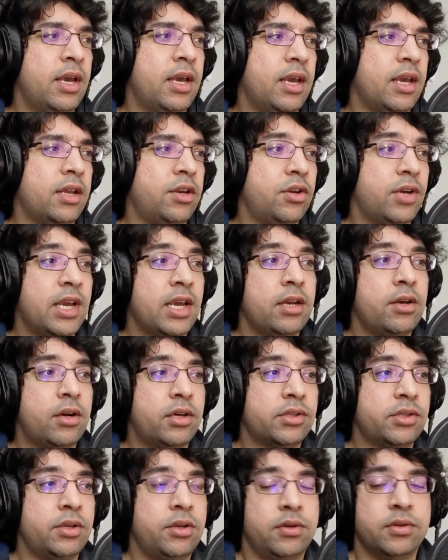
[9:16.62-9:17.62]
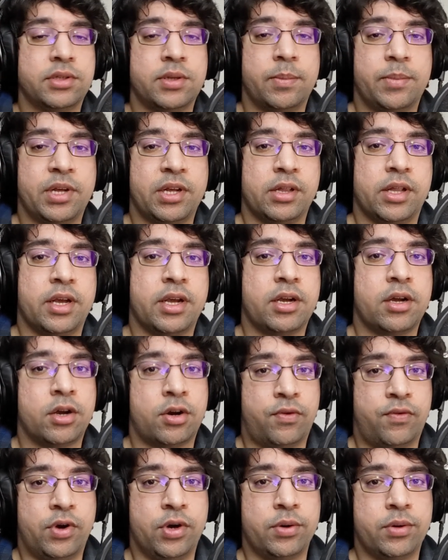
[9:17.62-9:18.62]
And you can also use something like
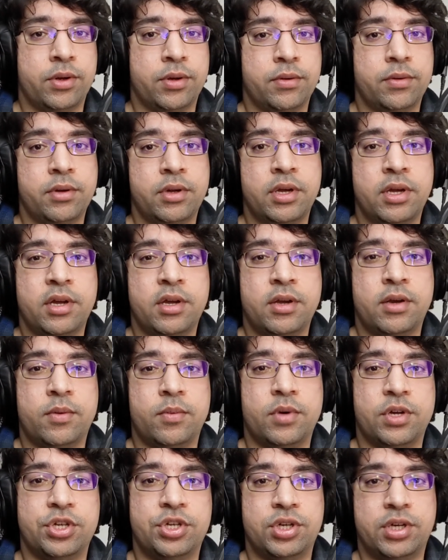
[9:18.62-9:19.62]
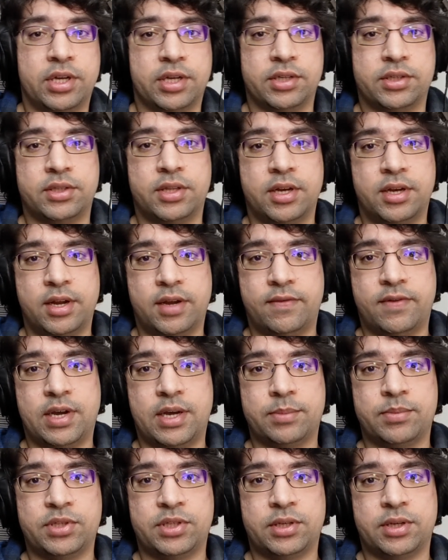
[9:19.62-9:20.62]
Heroku, which does the
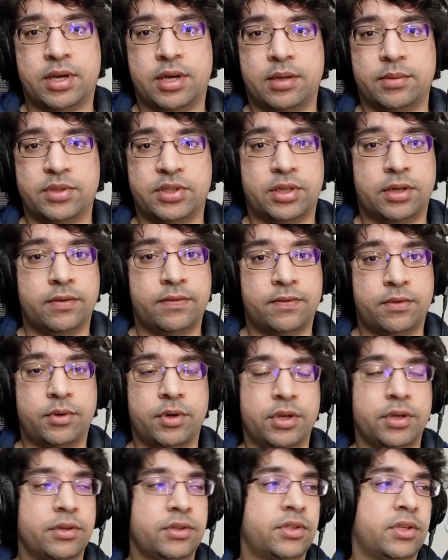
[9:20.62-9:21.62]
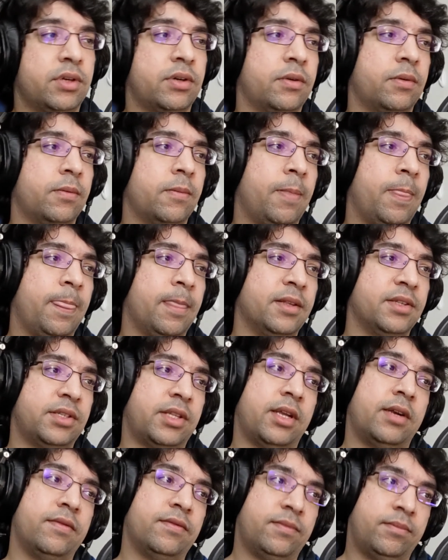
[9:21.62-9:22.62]
DevOps stuff for you. So
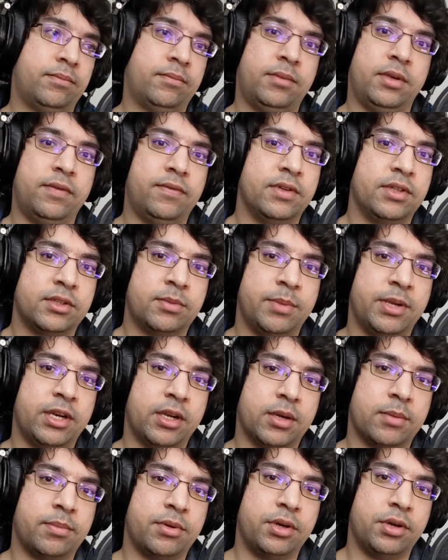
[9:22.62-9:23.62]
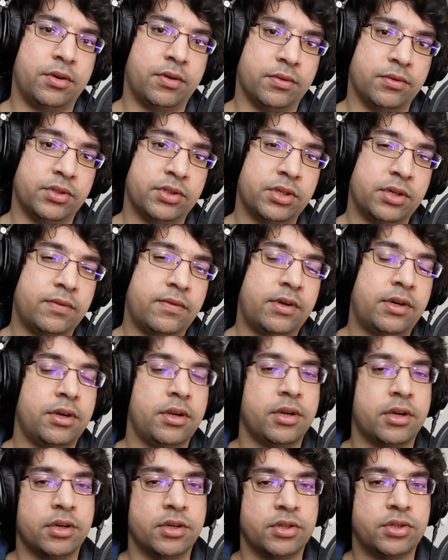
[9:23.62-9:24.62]
instead of even spinning up your own
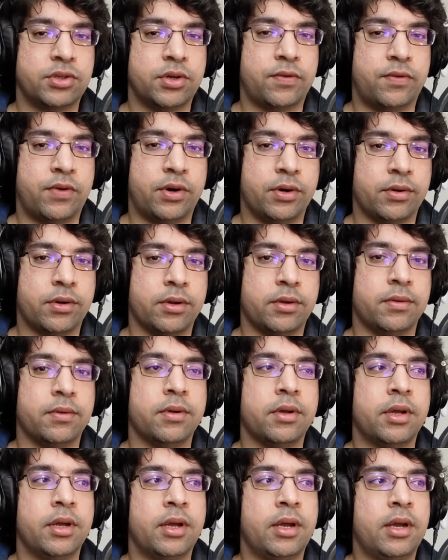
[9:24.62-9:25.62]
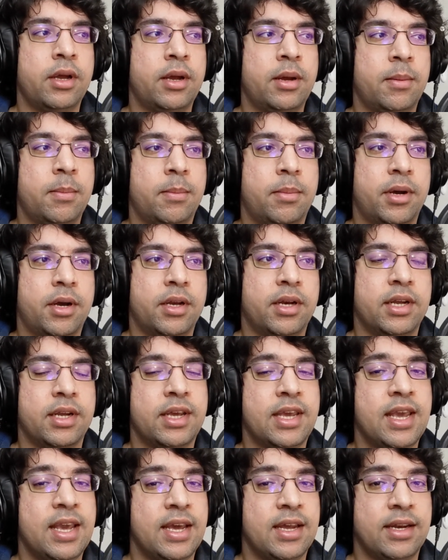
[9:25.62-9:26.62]
server, you can use Heroku, but
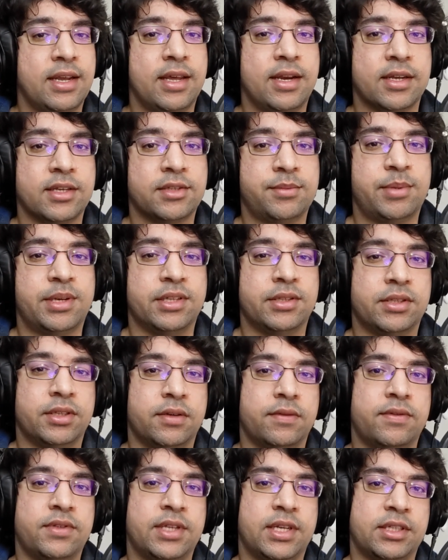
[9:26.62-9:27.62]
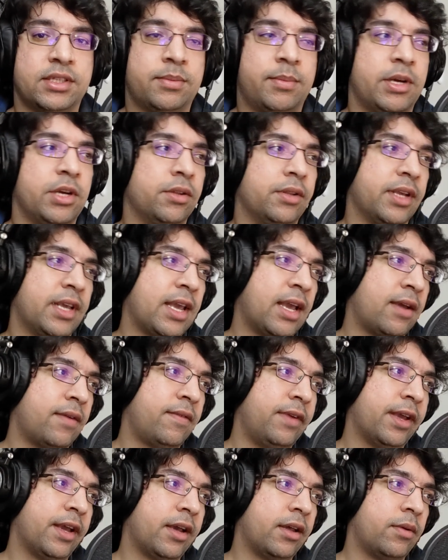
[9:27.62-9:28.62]
it can get expensive. So that's my only
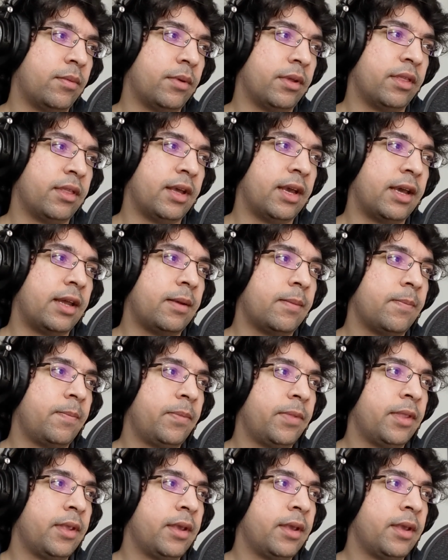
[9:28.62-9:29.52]
caveat with that.